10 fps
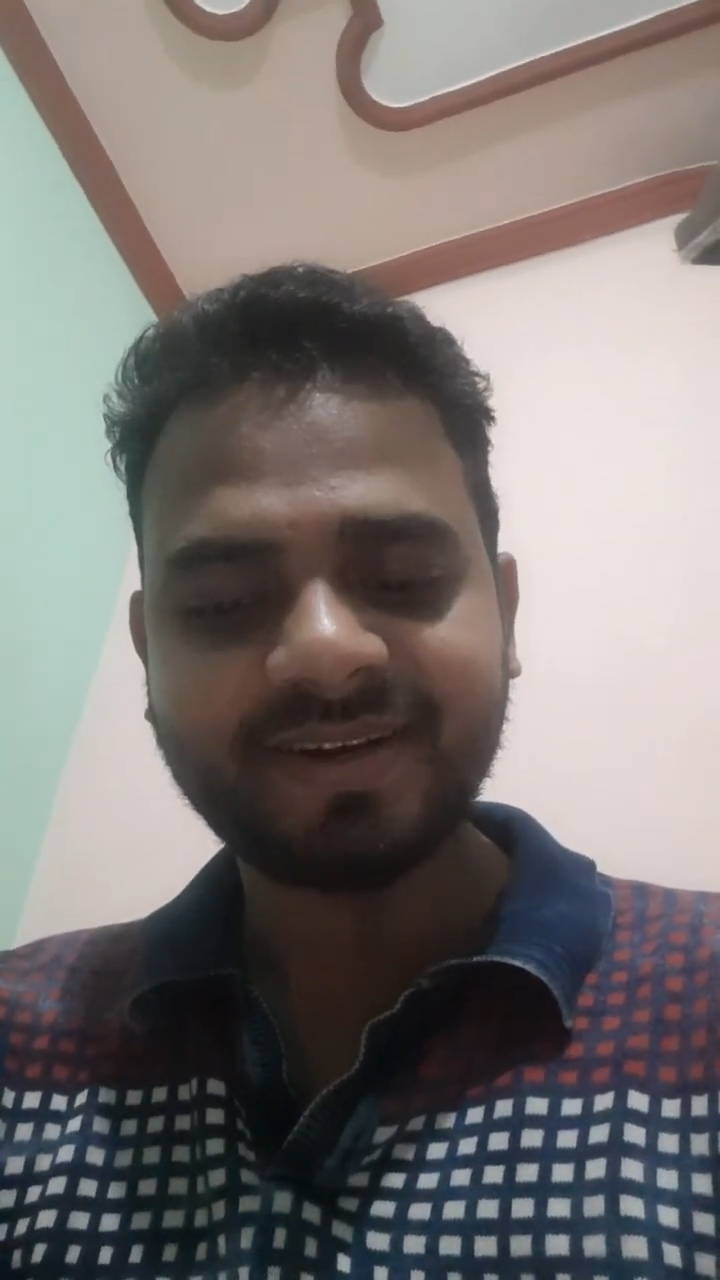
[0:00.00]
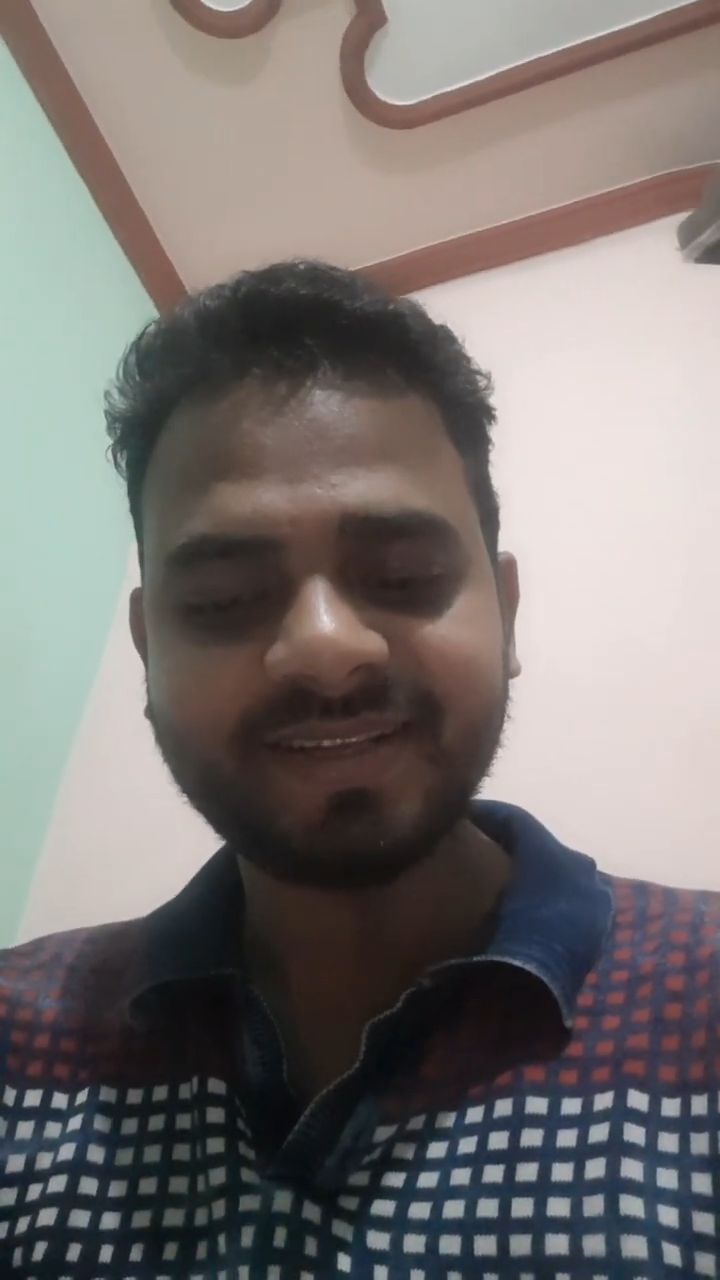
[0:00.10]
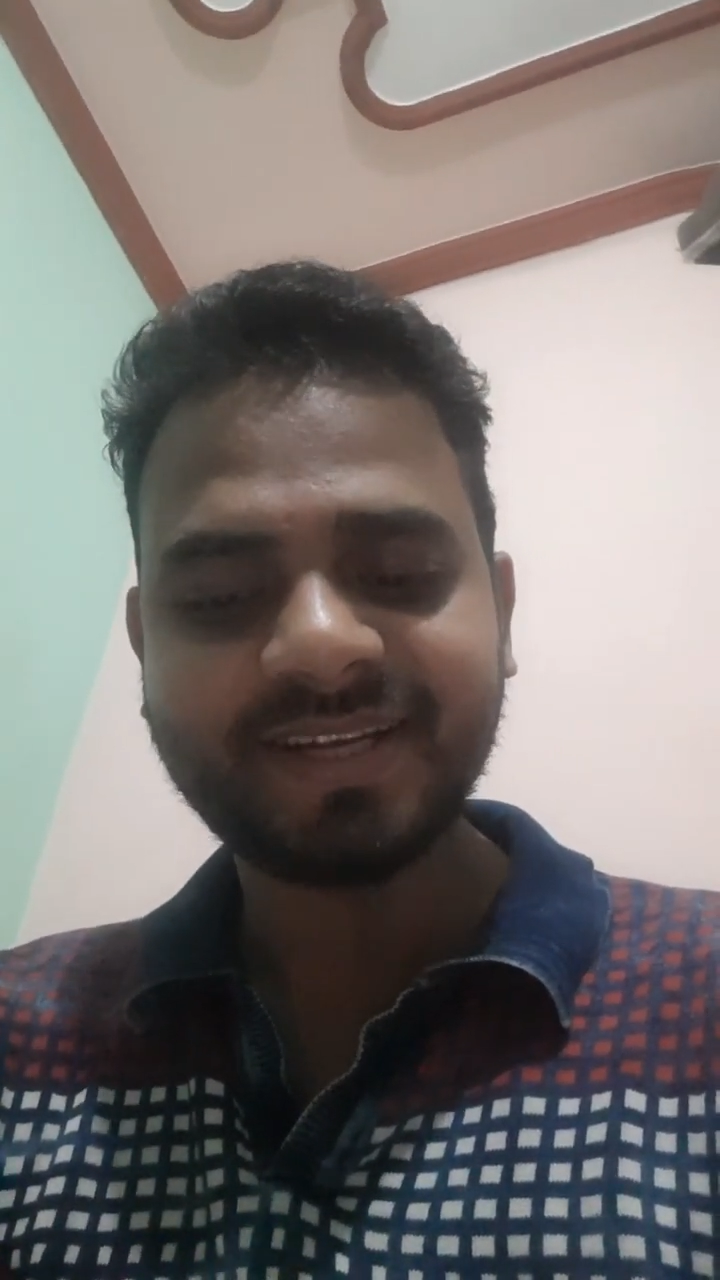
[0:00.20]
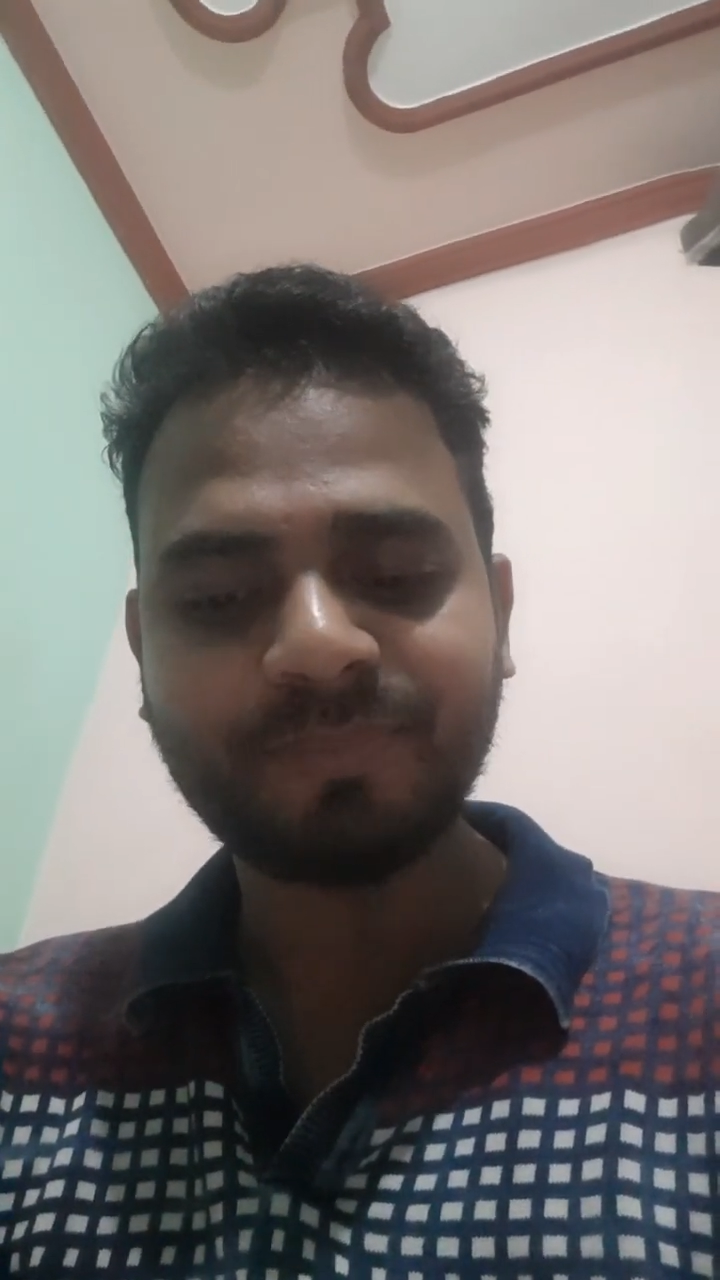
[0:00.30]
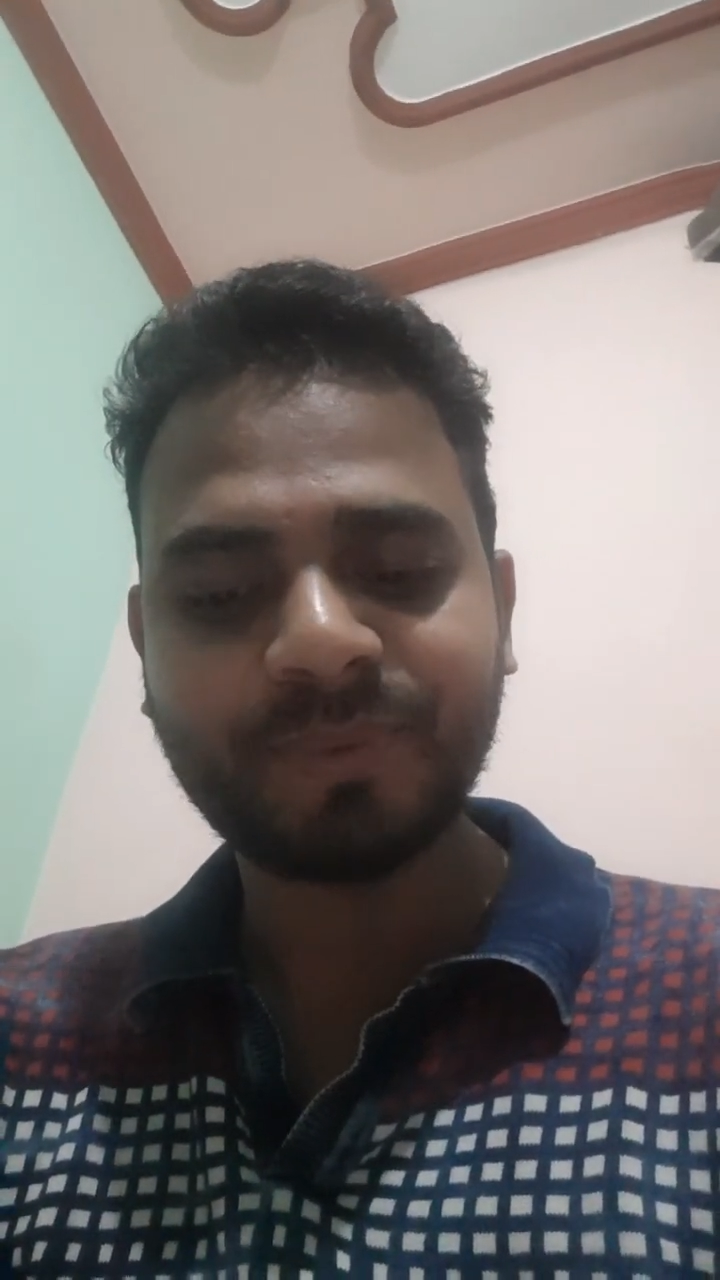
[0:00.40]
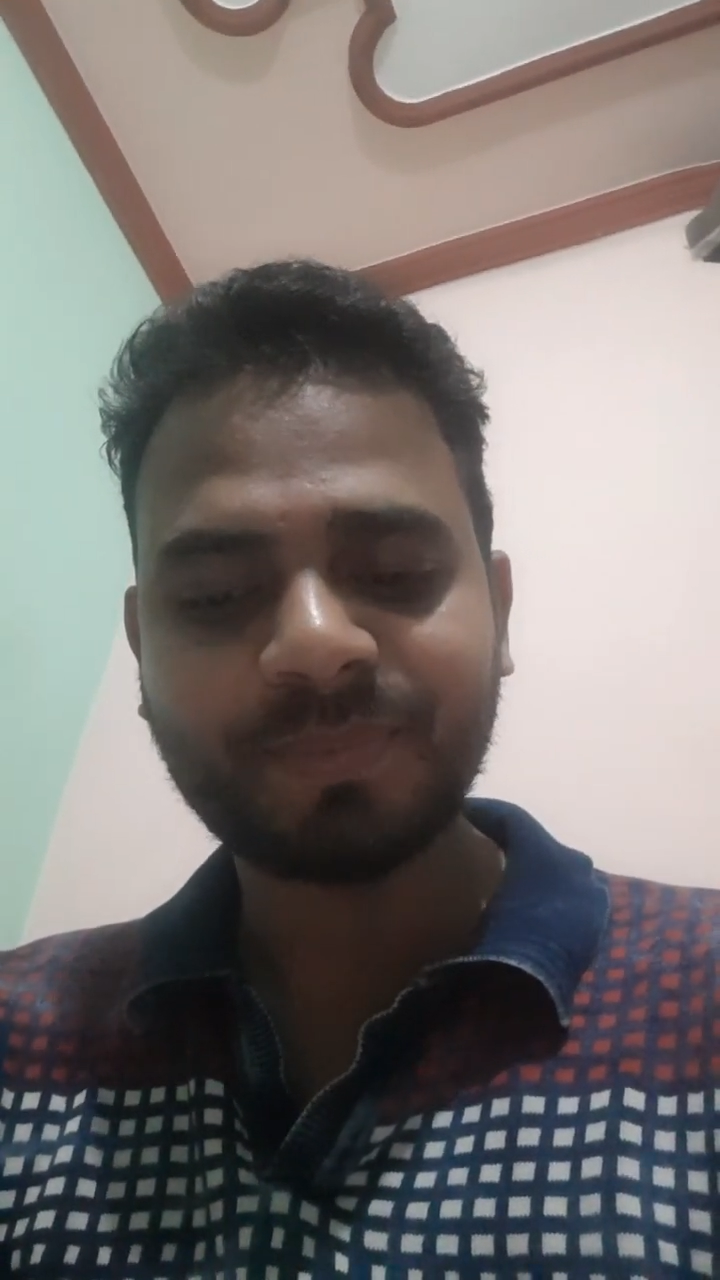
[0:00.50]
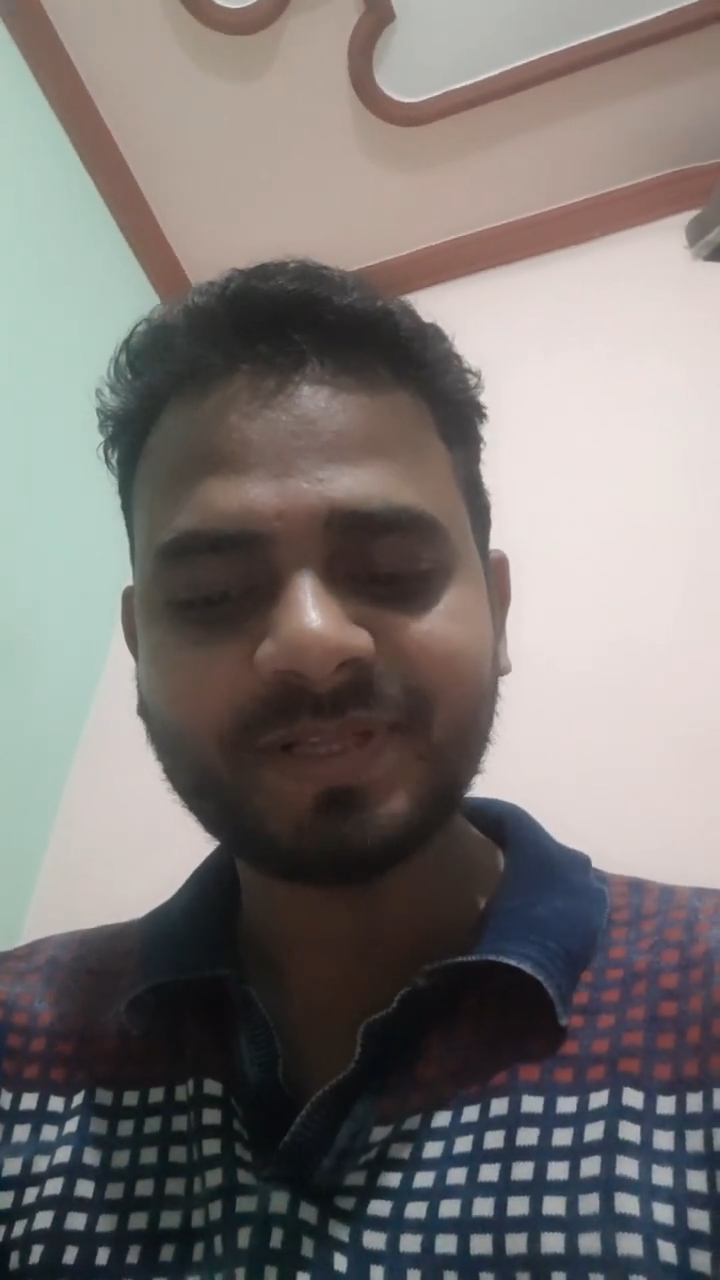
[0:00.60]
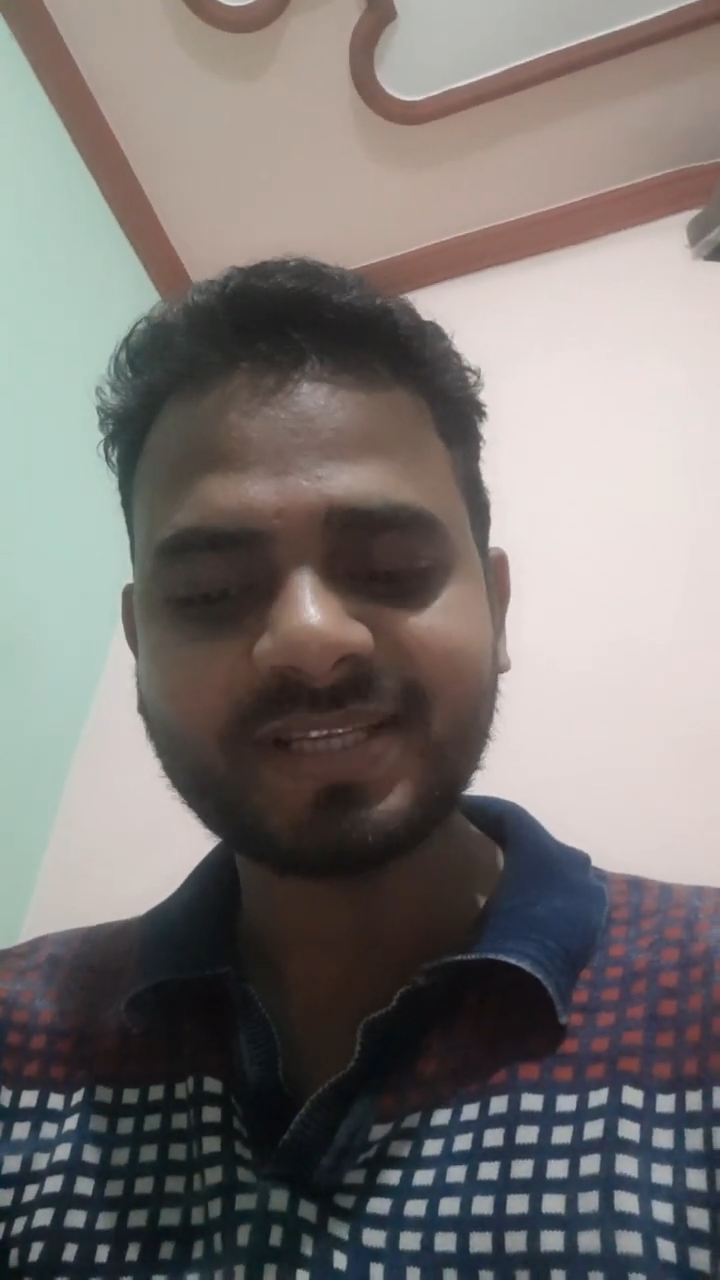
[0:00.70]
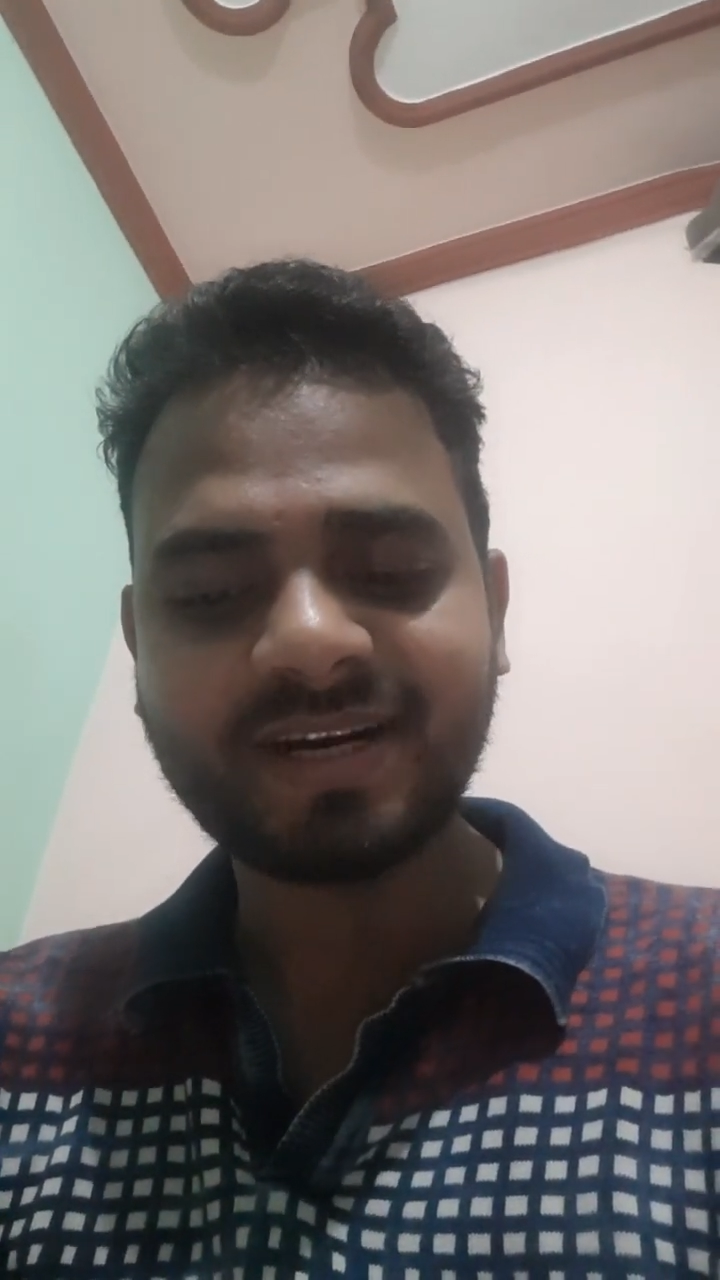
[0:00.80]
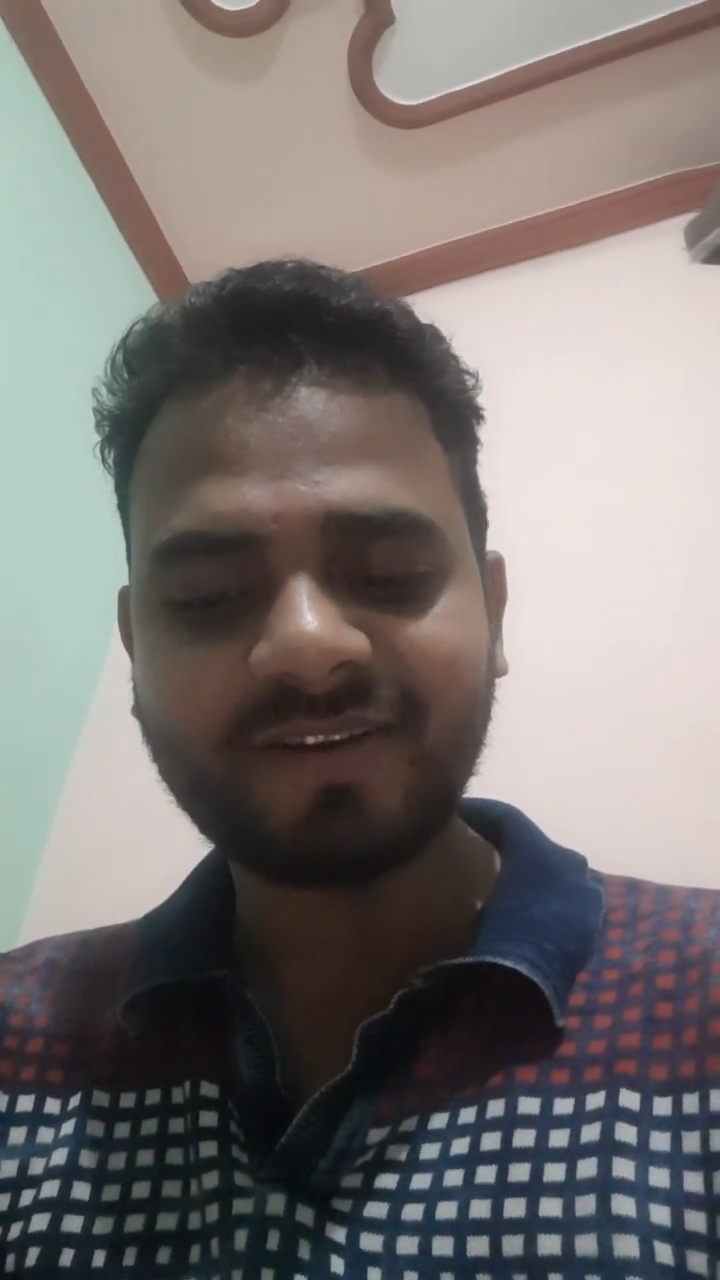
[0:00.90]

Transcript: other people's